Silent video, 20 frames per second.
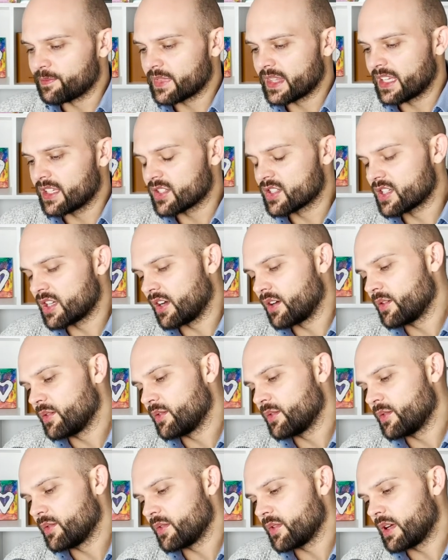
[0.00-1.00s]

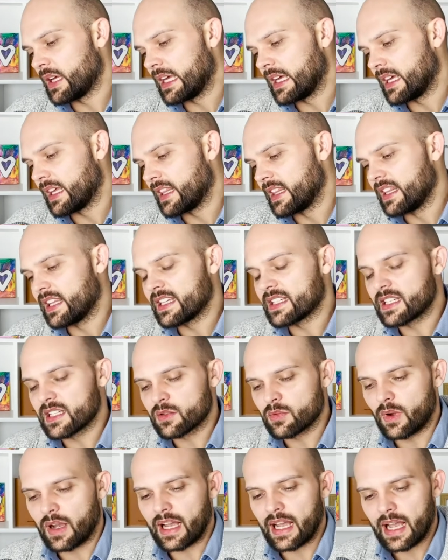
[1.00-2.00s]
So this
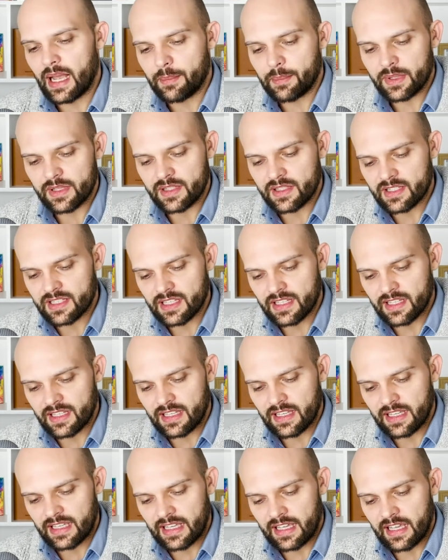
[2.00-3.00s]
is what happens
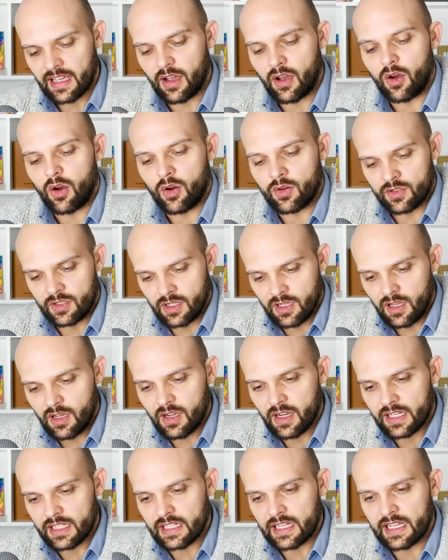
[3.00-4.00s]

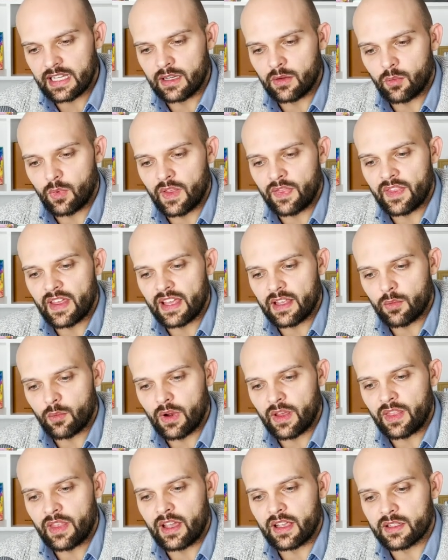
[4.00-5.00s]
online in when
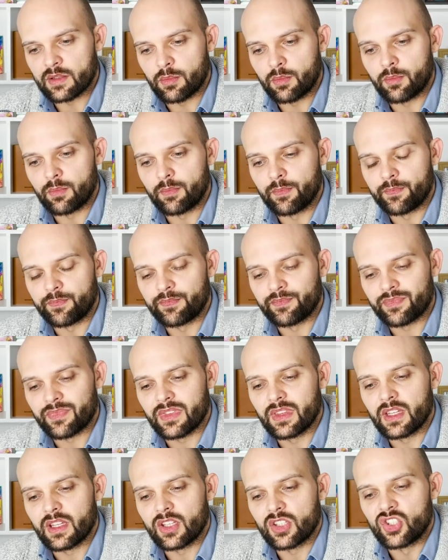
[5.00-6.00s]
there's
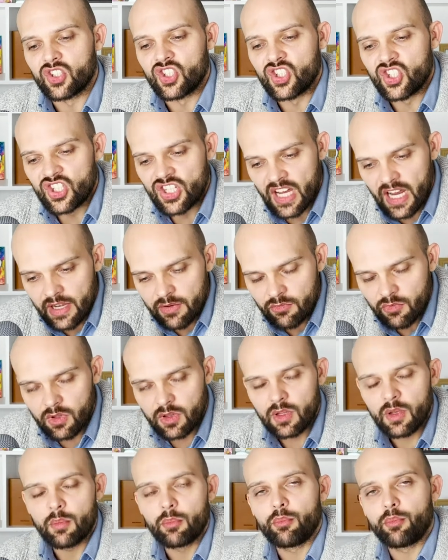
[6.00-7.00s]

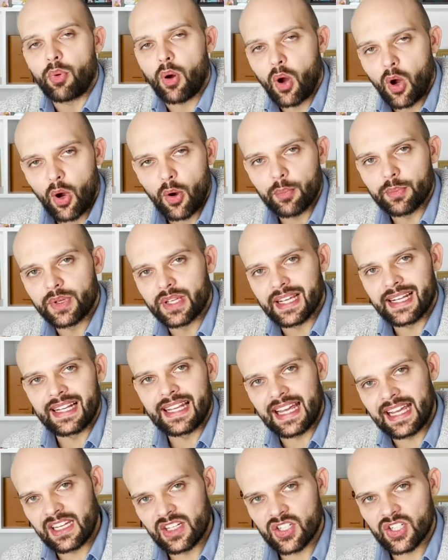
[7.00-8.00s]
general
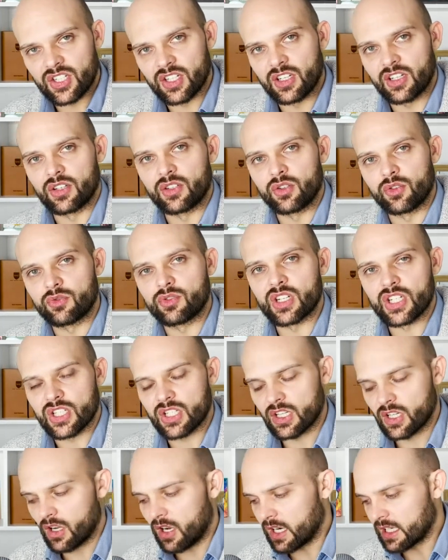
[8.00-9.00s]
population
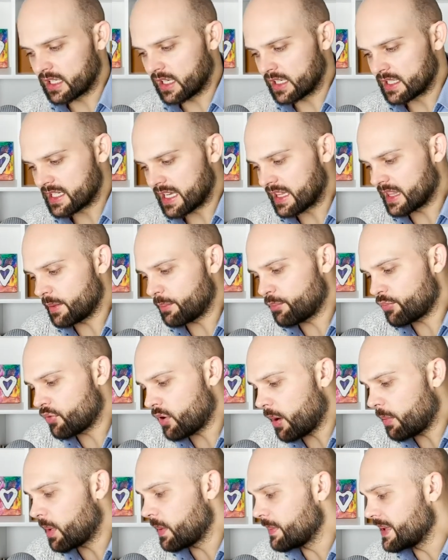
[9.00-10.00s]
nutrition guidelines. And the
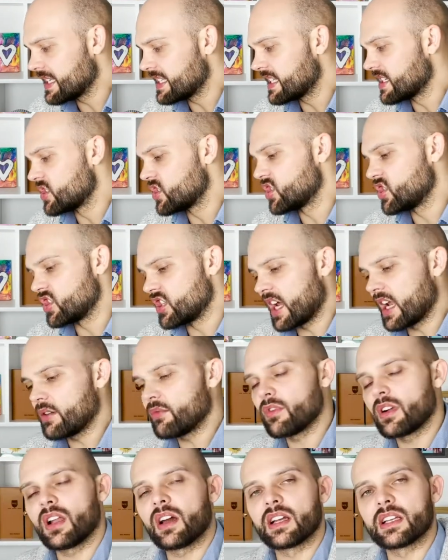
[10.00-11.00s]
problem is
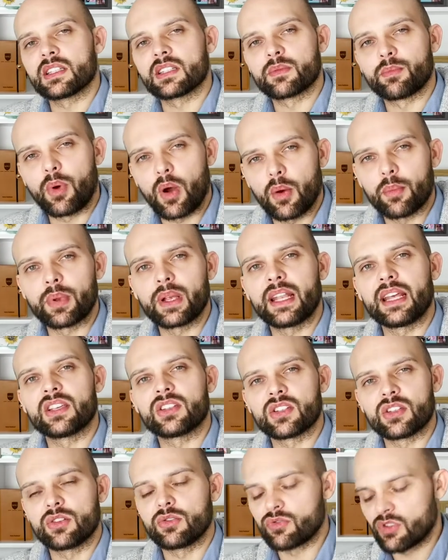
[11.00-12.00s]
generalized
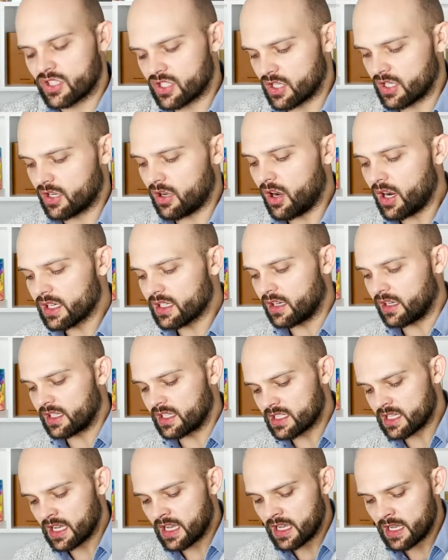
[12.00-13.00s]
population nutrition
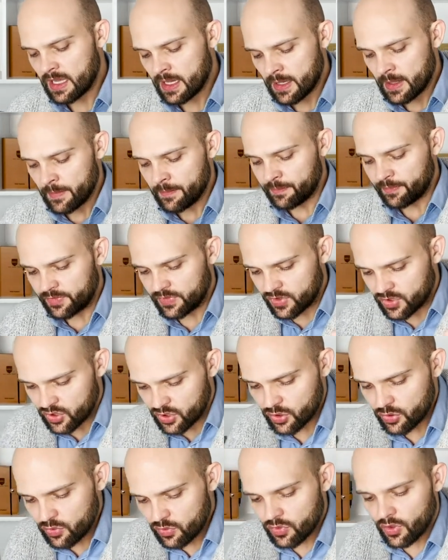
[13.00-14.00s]
guidelines
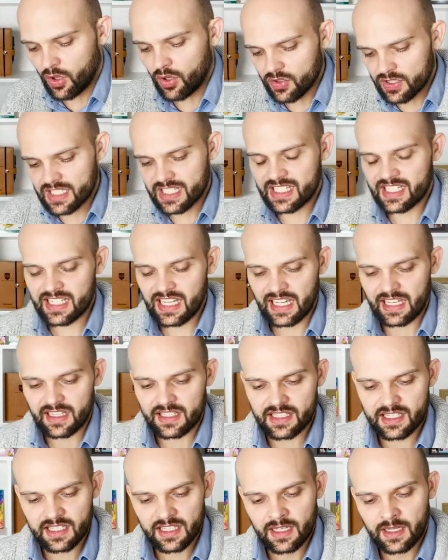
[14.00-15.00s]
do not sit